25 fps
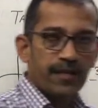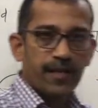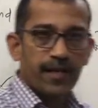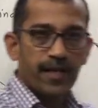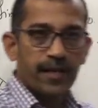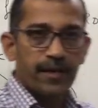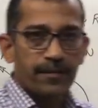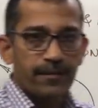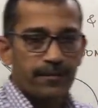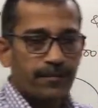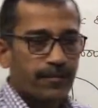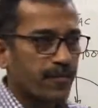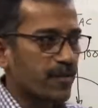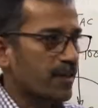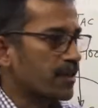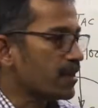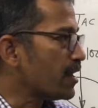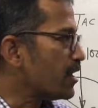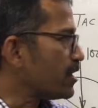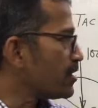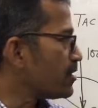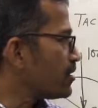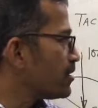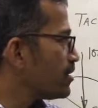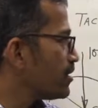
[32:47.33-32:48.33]
clear?
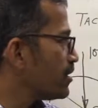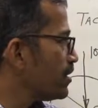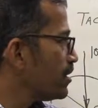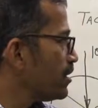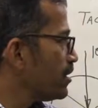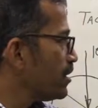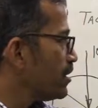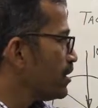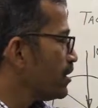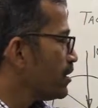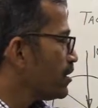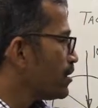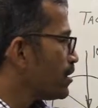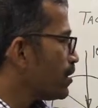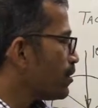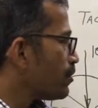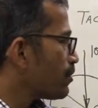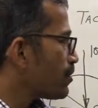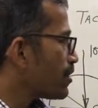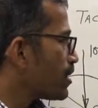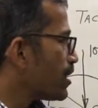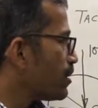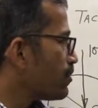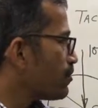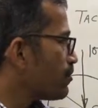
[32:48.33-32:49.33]
Yes.
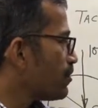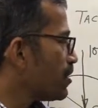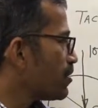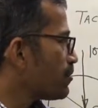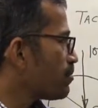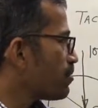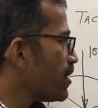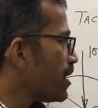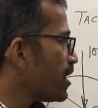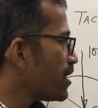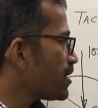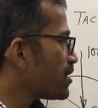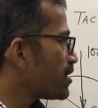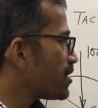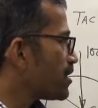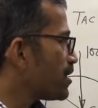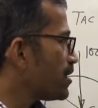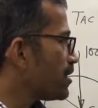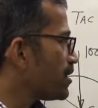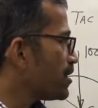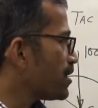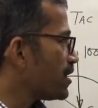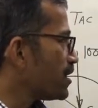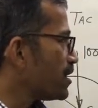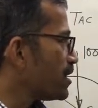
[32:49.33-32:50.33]
Chalo, calculate fast
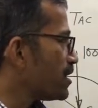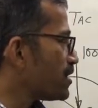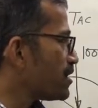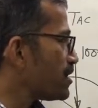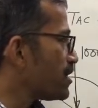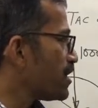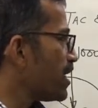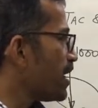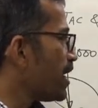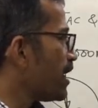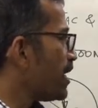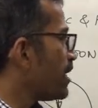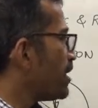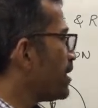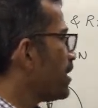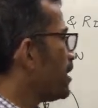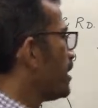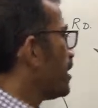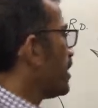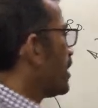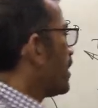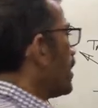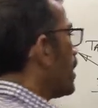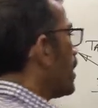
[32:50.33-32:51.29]
TAC and